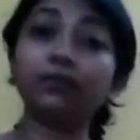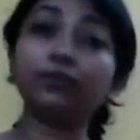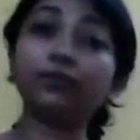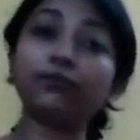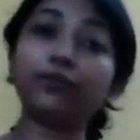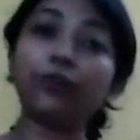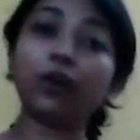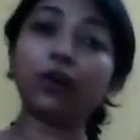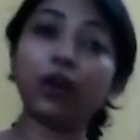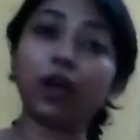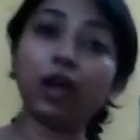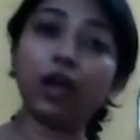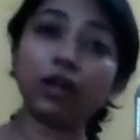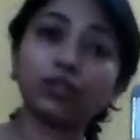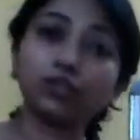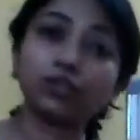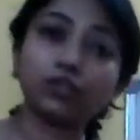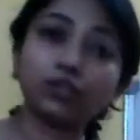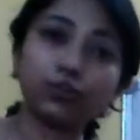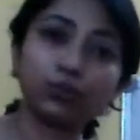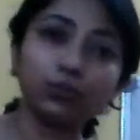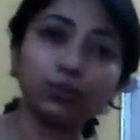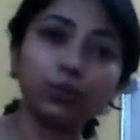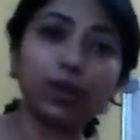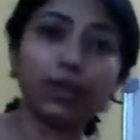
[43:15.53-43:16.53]
for
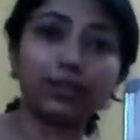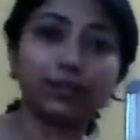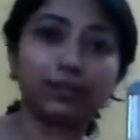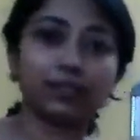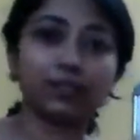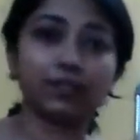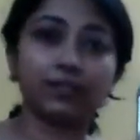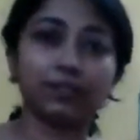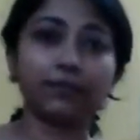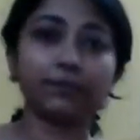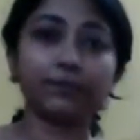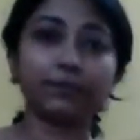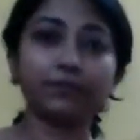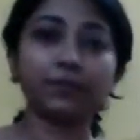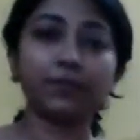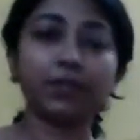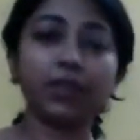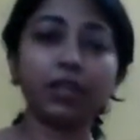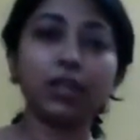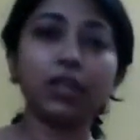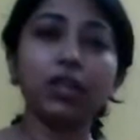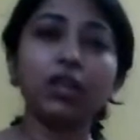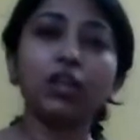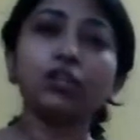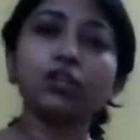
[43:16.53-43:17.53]
us to consider.
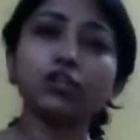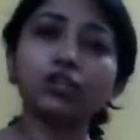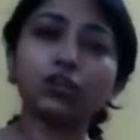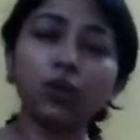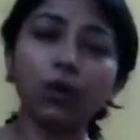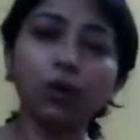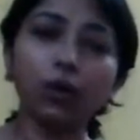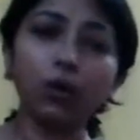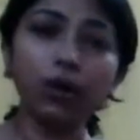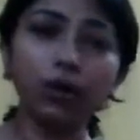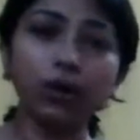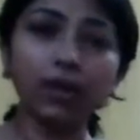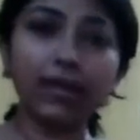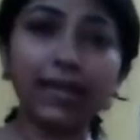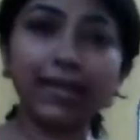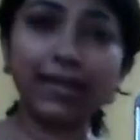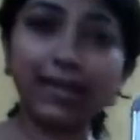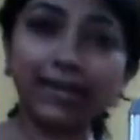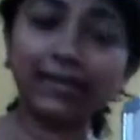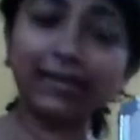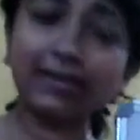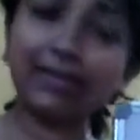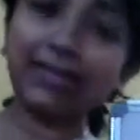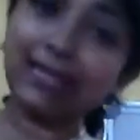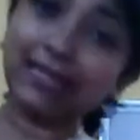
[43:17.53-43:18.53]
So
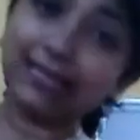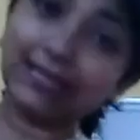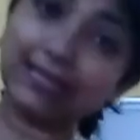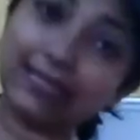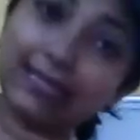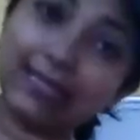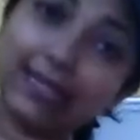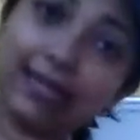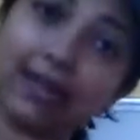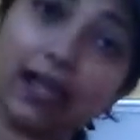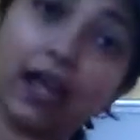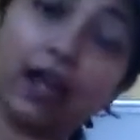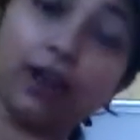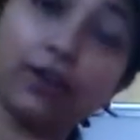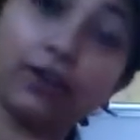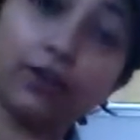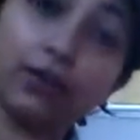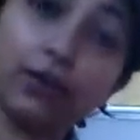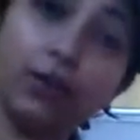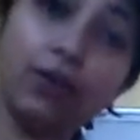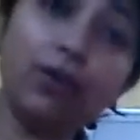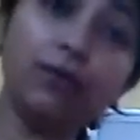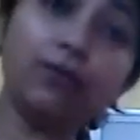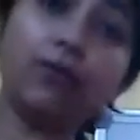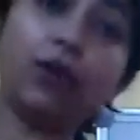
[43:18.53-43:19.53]
in this
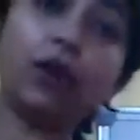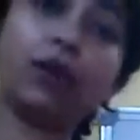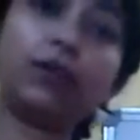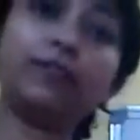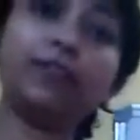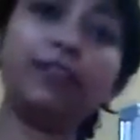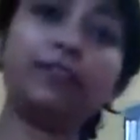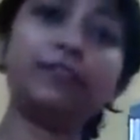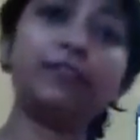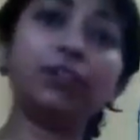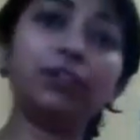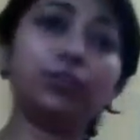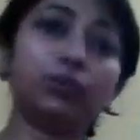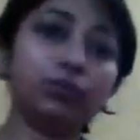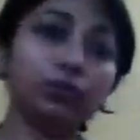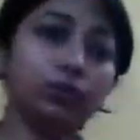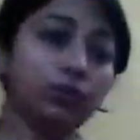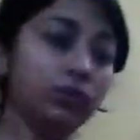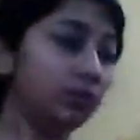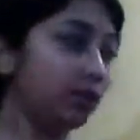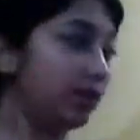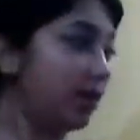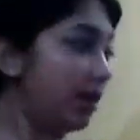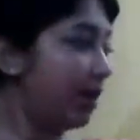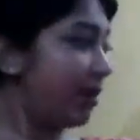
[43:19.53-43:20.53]
scenario, what we will
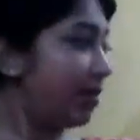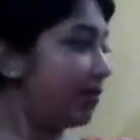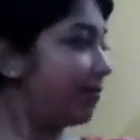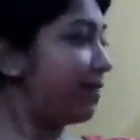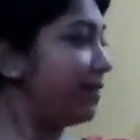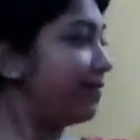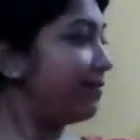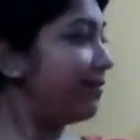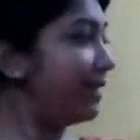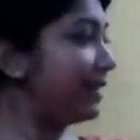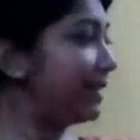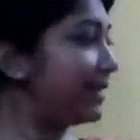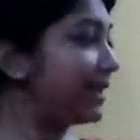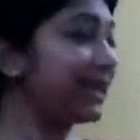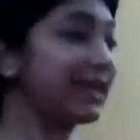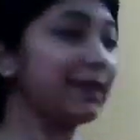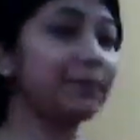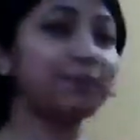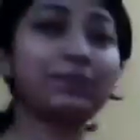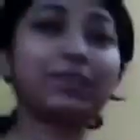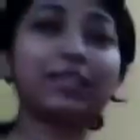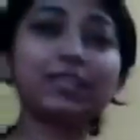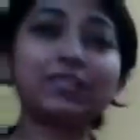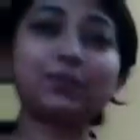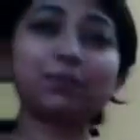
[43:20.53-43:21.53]
do, we will
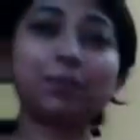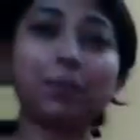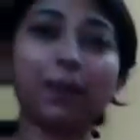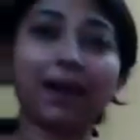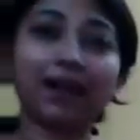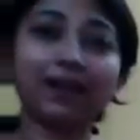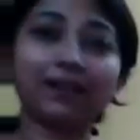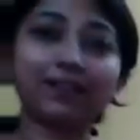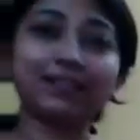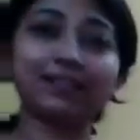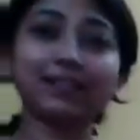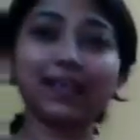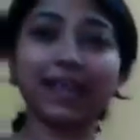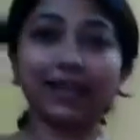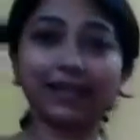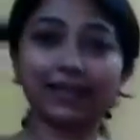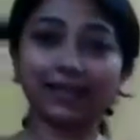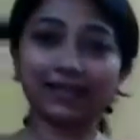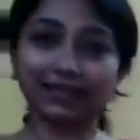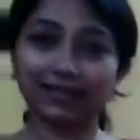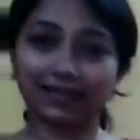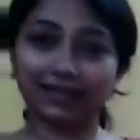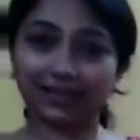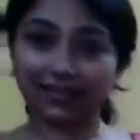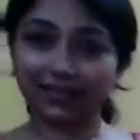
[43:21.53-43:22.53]
keep this part
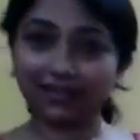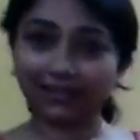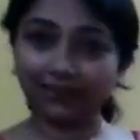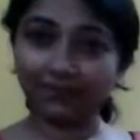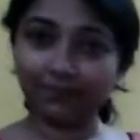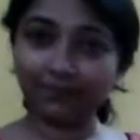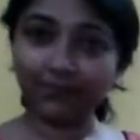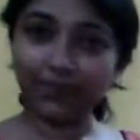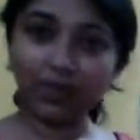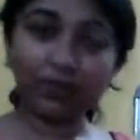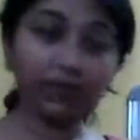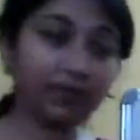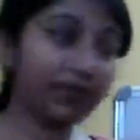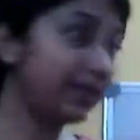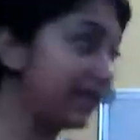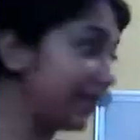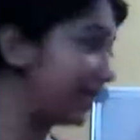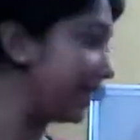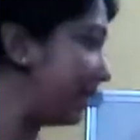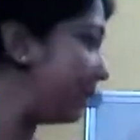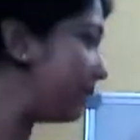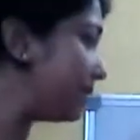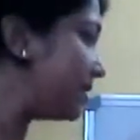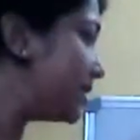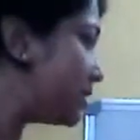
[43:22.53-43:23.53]
silent. We'll
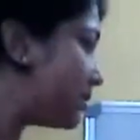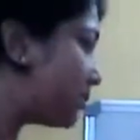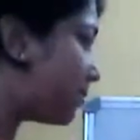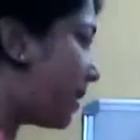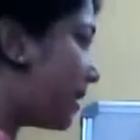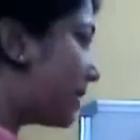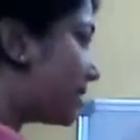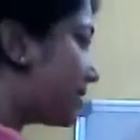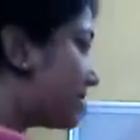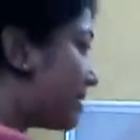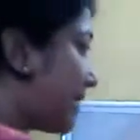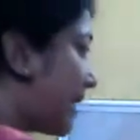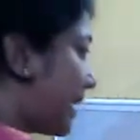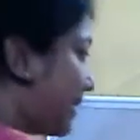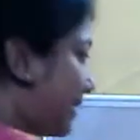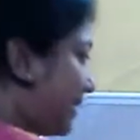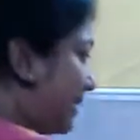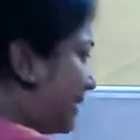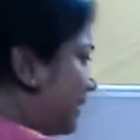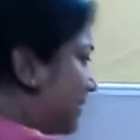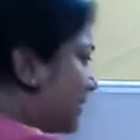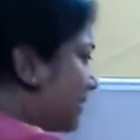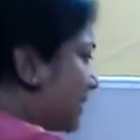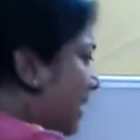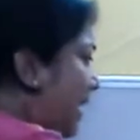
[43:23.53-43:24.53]
keep this part
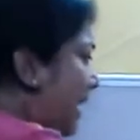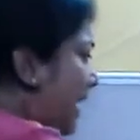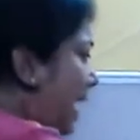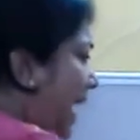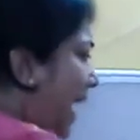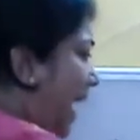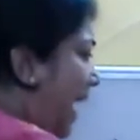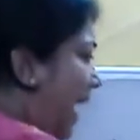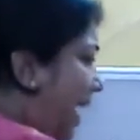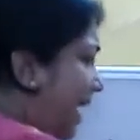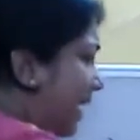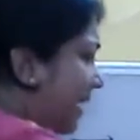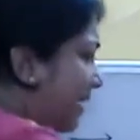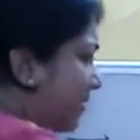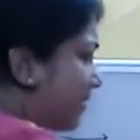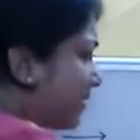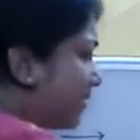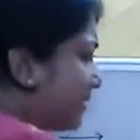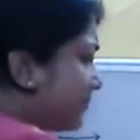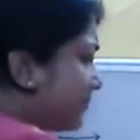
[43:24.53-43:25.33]
silent, and